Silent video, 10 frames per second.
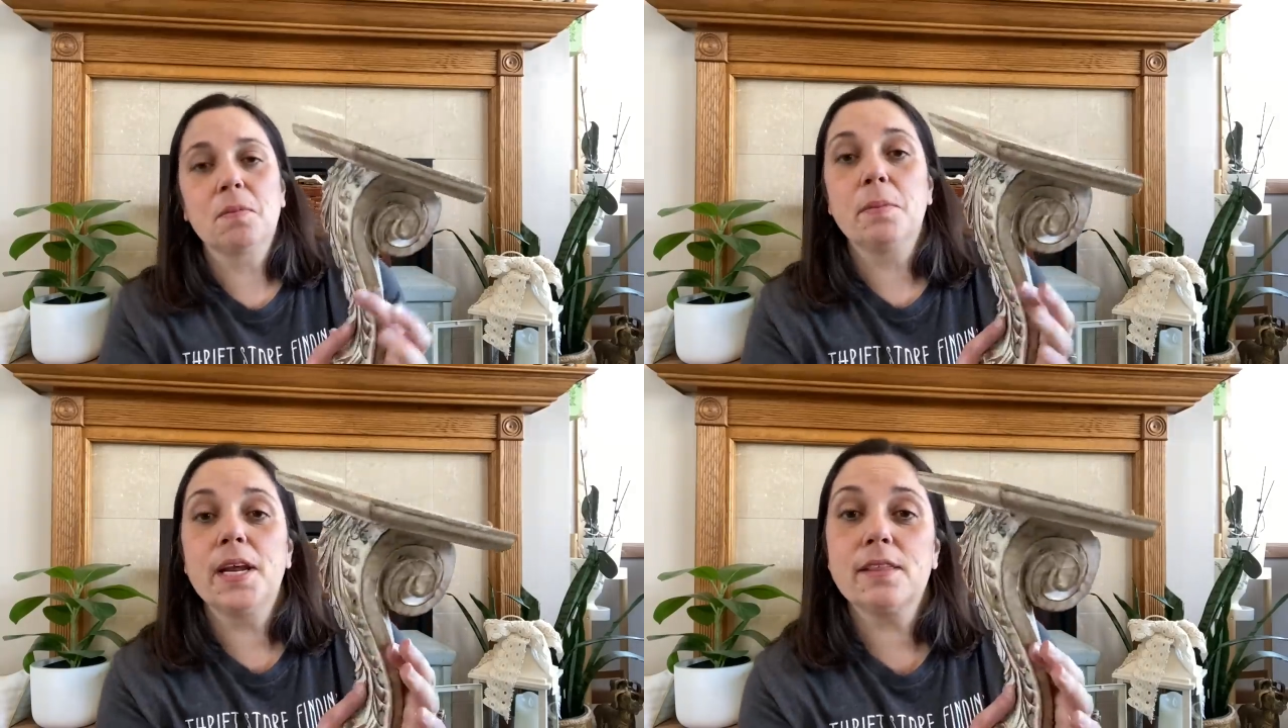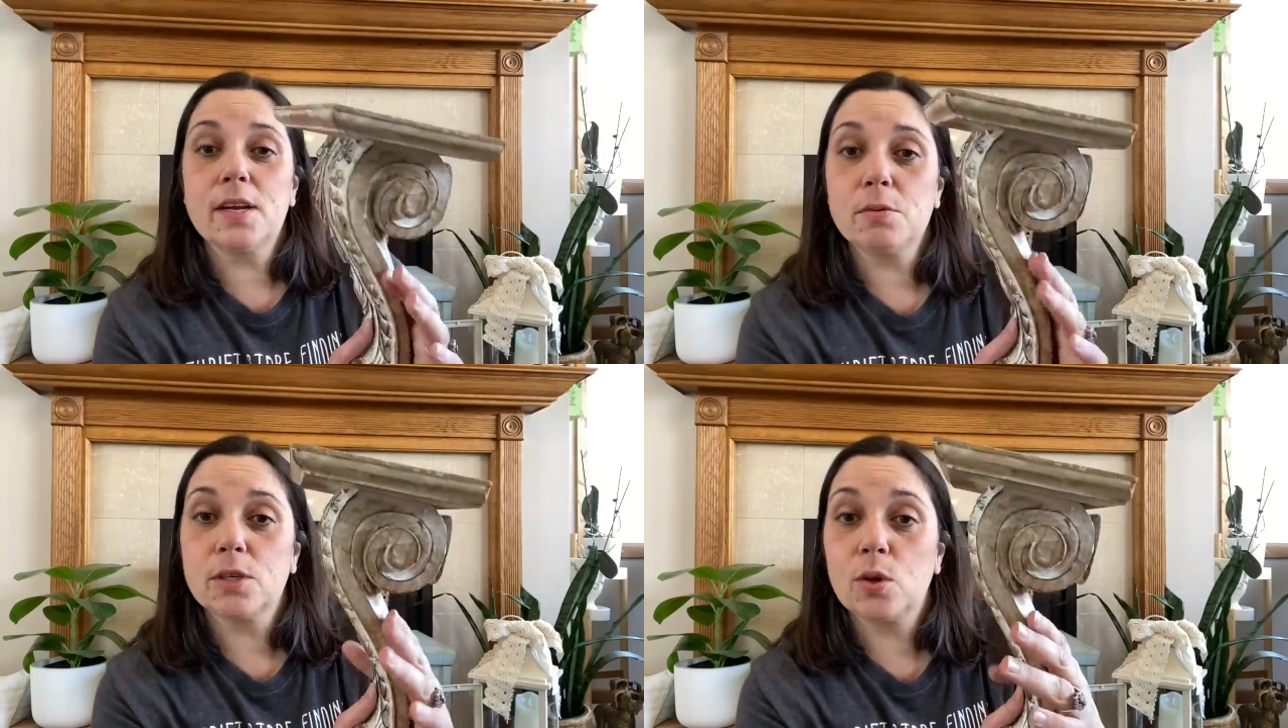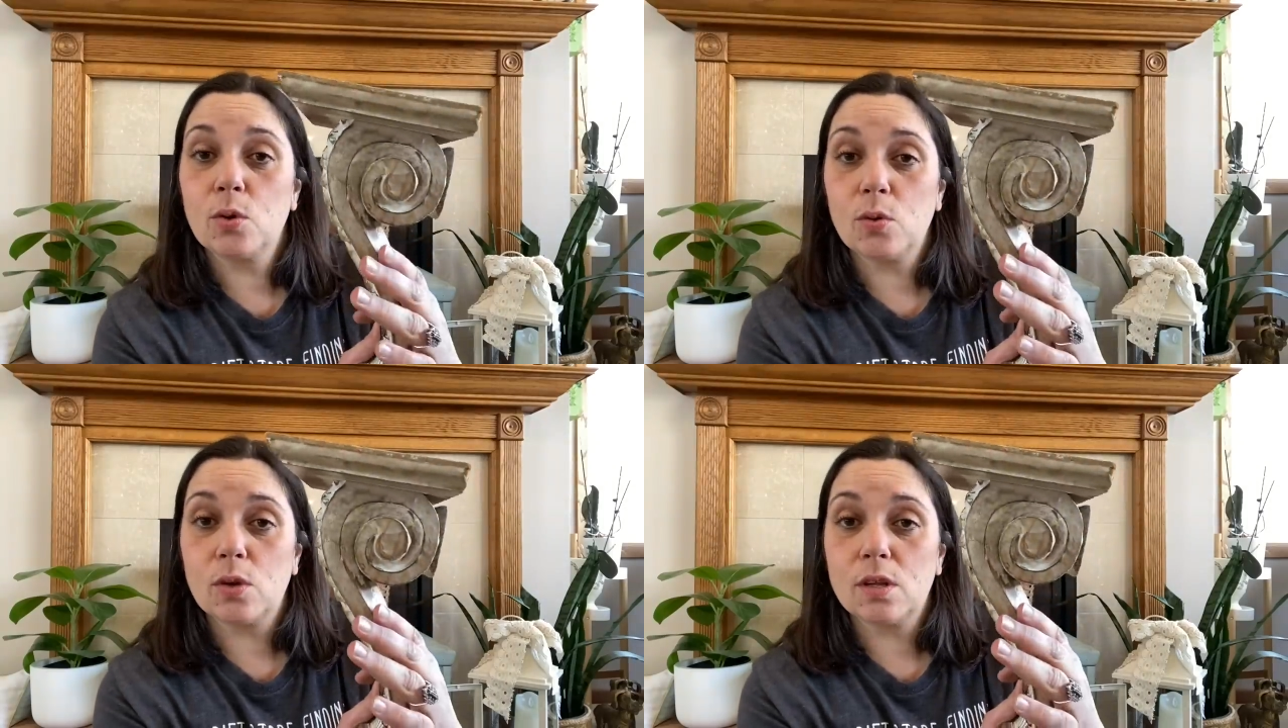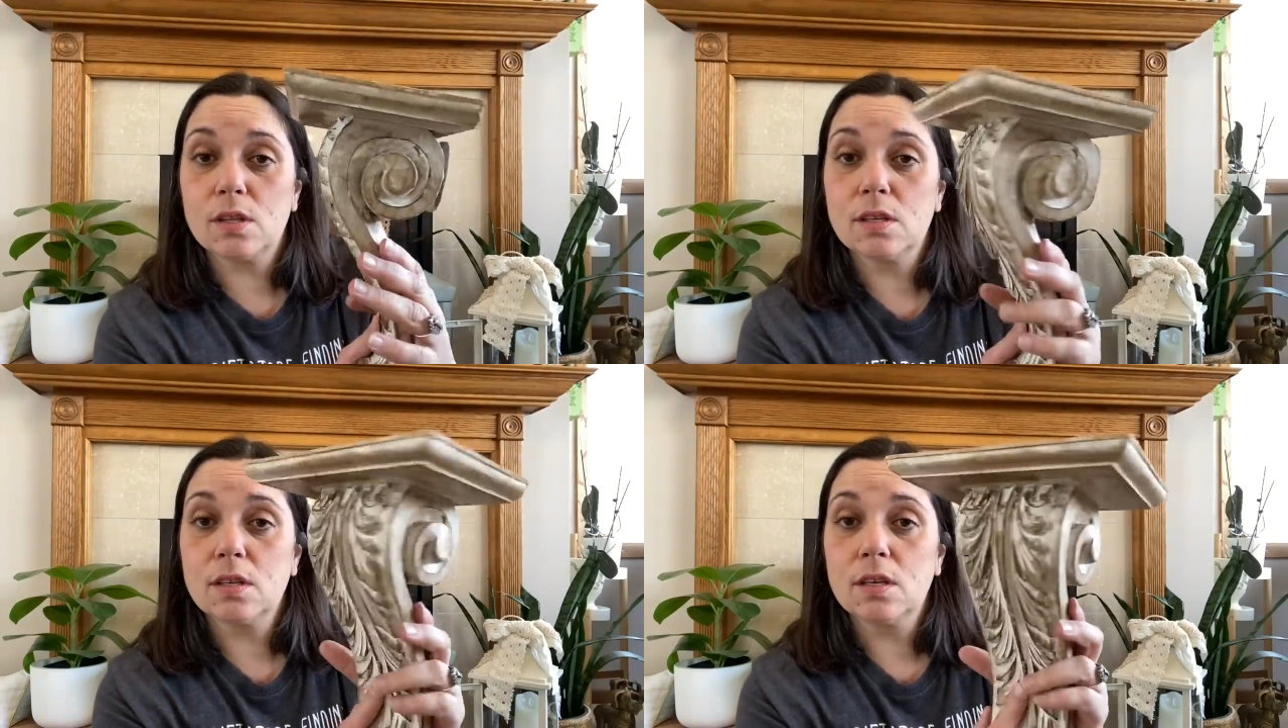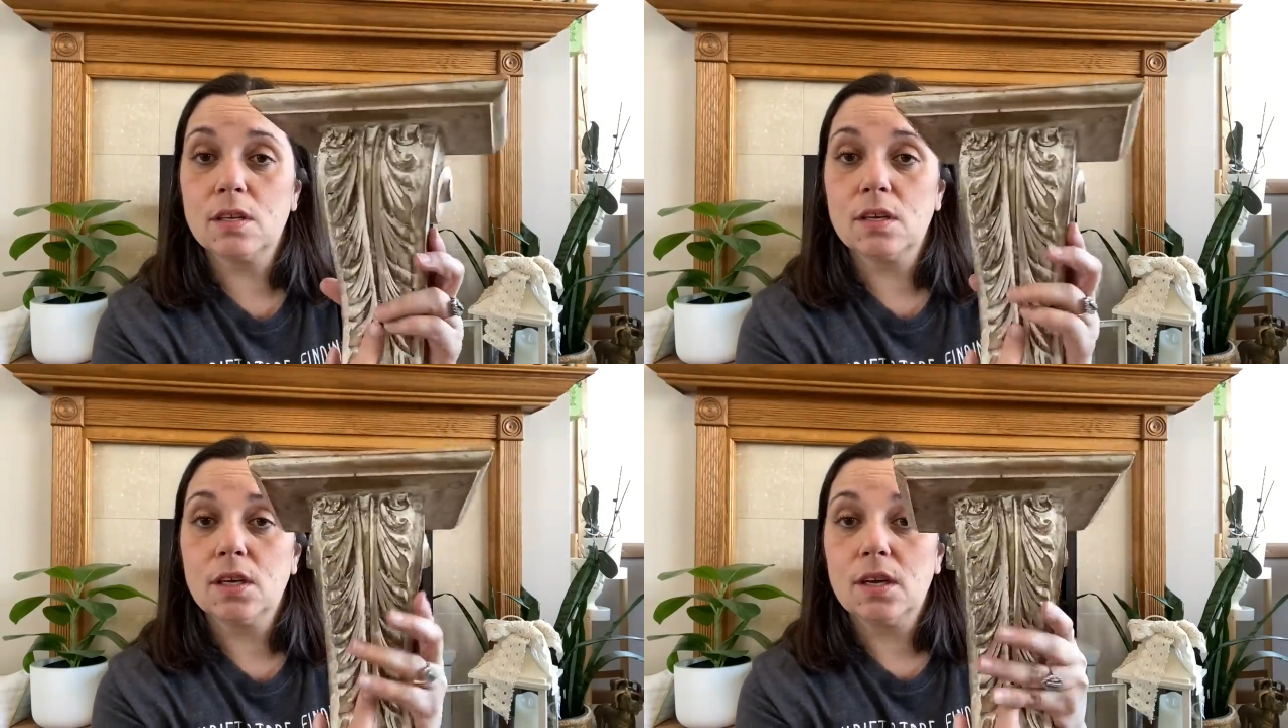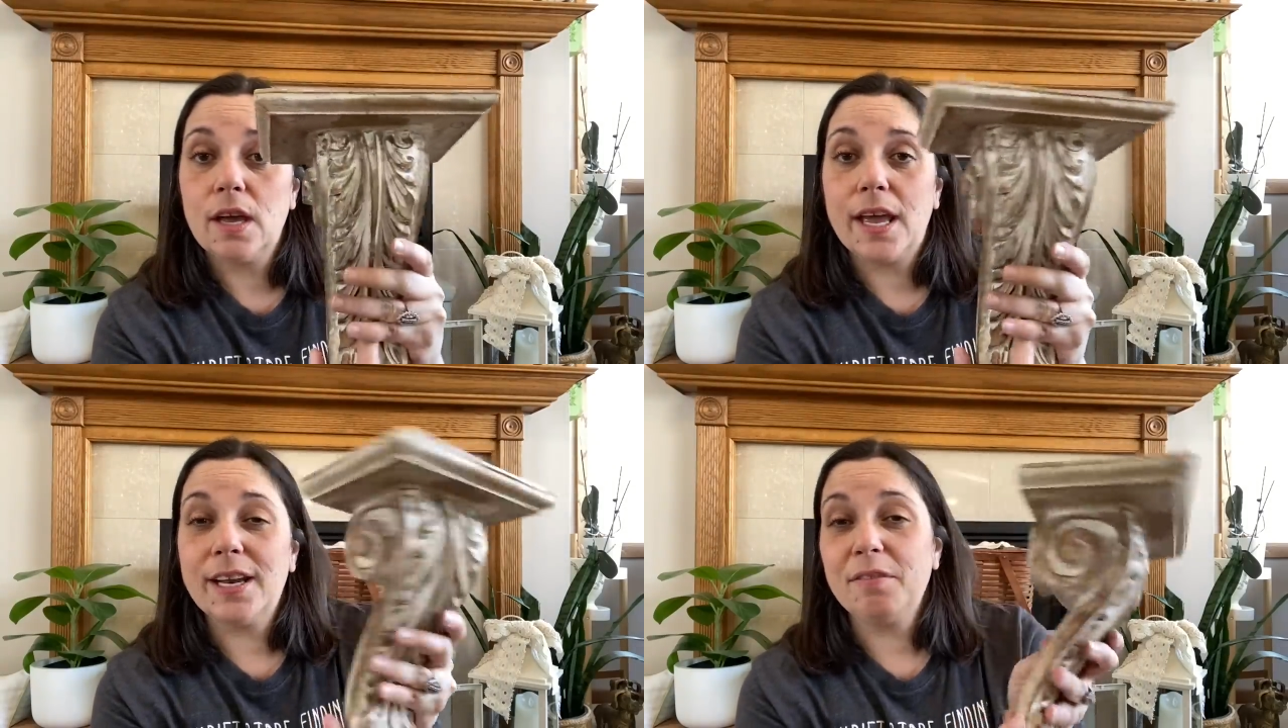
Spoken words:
But I thought it was cool, and